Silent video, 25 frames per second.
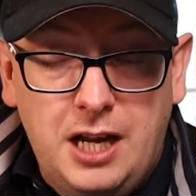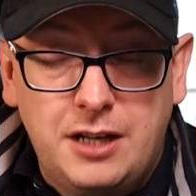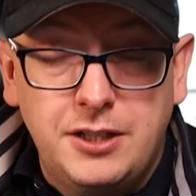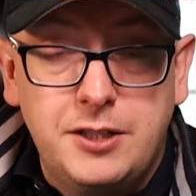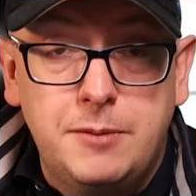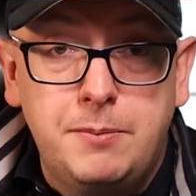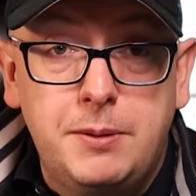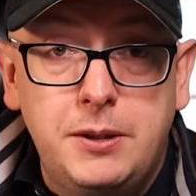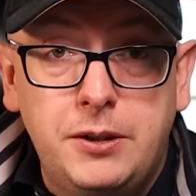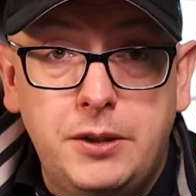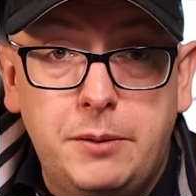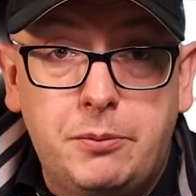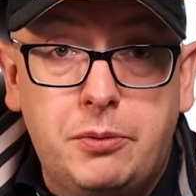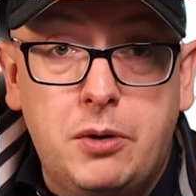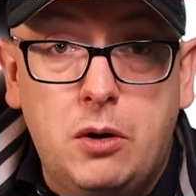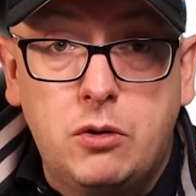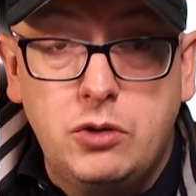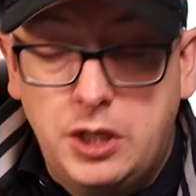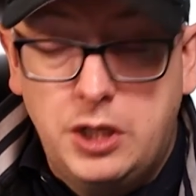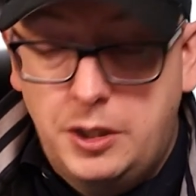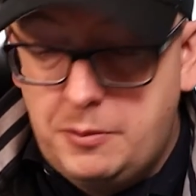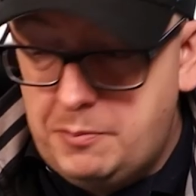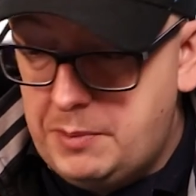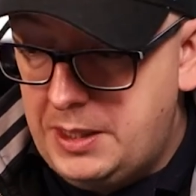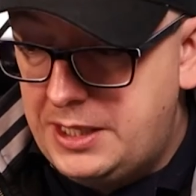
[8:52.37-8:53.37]
to build a
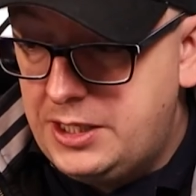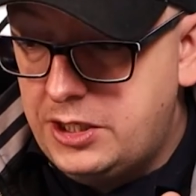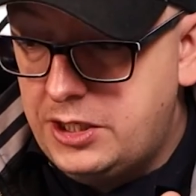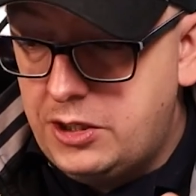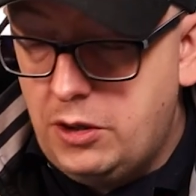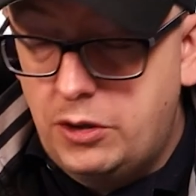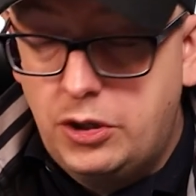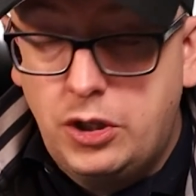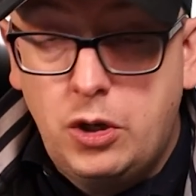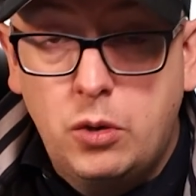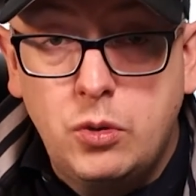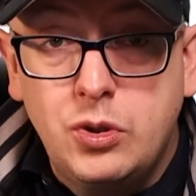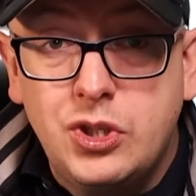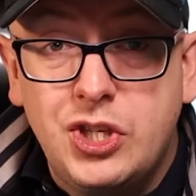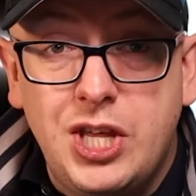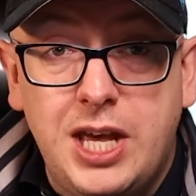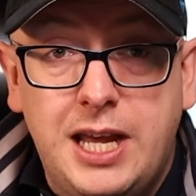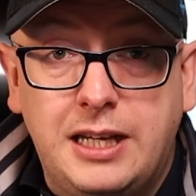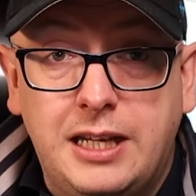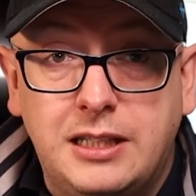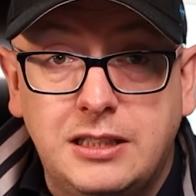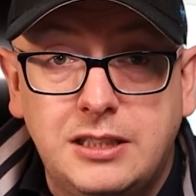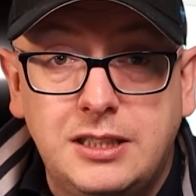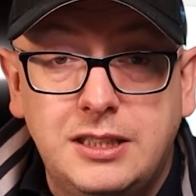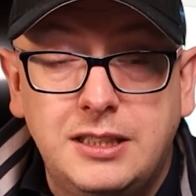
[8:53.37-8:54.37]
process based on those
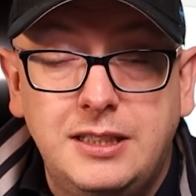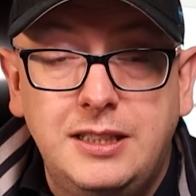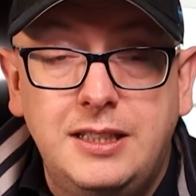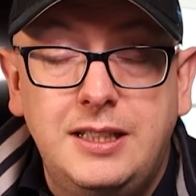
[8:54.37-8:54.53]
things.